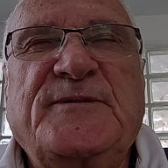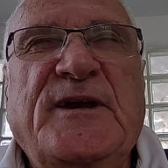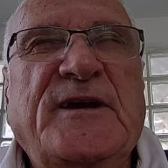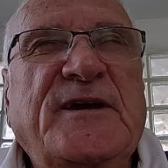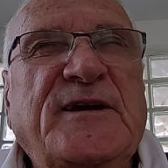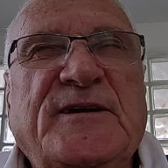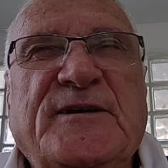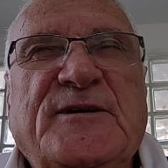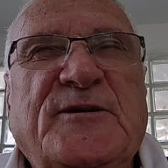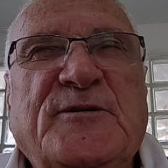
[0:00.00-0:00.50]

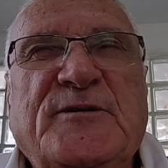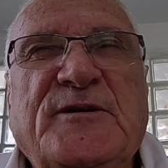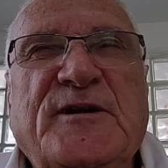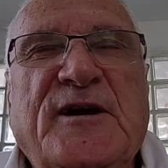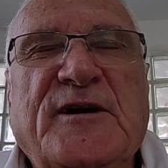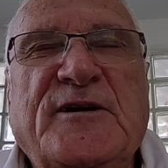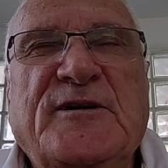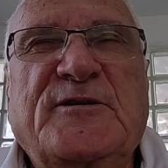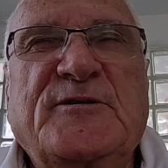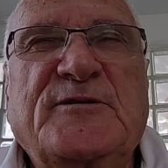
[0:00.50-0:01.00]
yeah, good
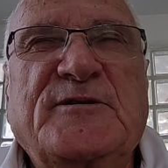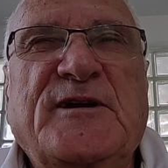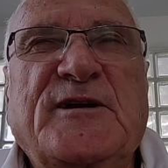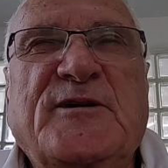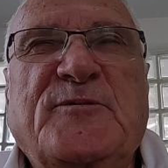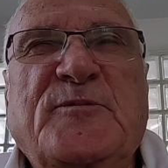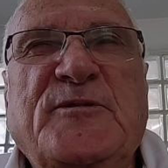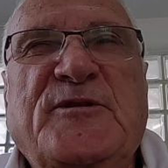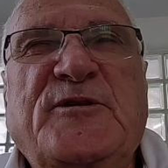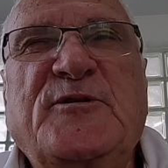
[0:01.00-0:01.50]
luck
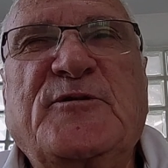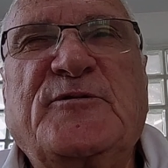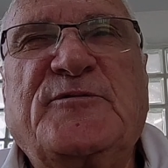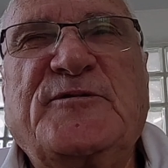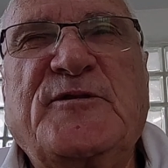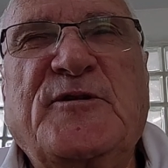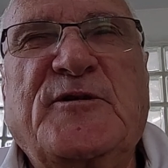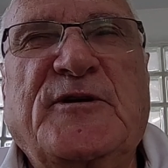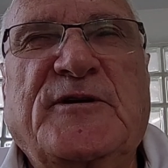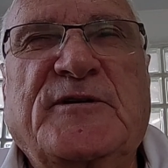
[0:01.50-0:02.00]
with
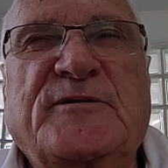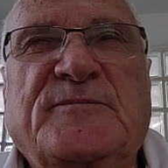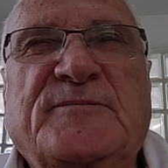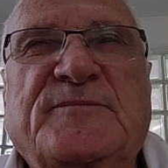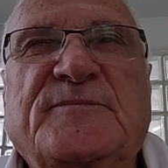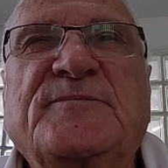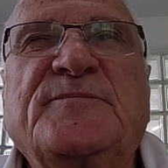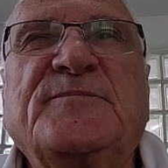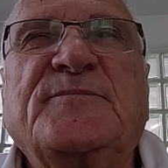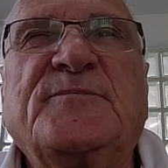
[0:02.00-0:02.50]
your flying.
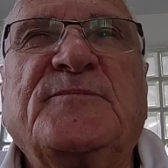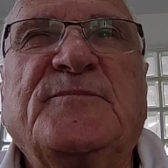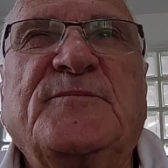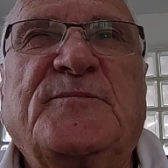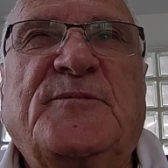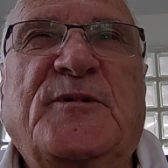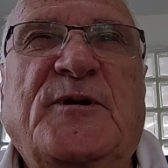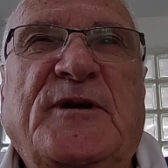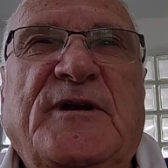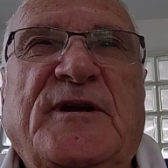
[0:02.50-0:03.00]

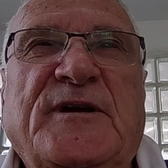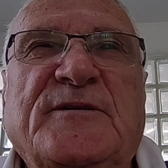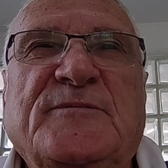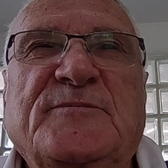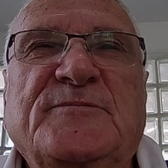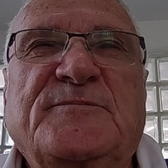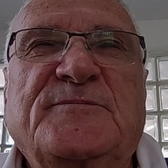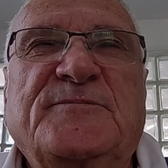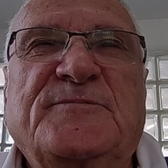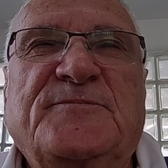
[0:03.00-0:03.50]
Bye now.